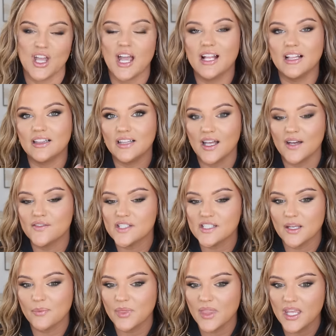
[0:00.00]
I love
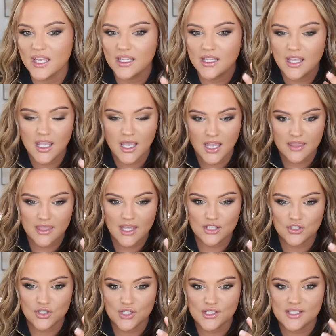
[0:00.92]
something
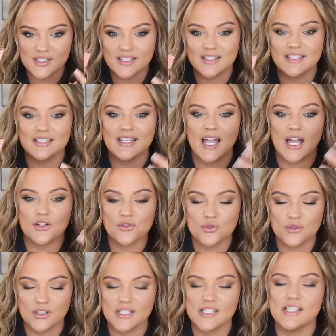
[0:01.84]
that just
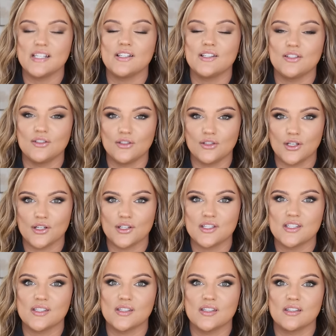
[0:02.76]
naturally
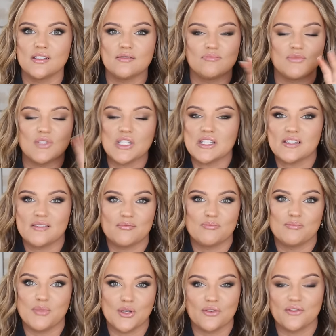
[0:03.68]
looks just
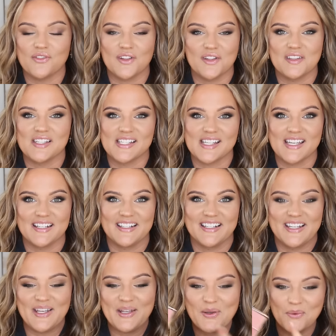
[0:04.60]
beautiful on the skin,
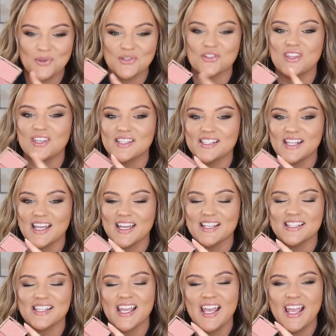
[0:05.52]
which this does.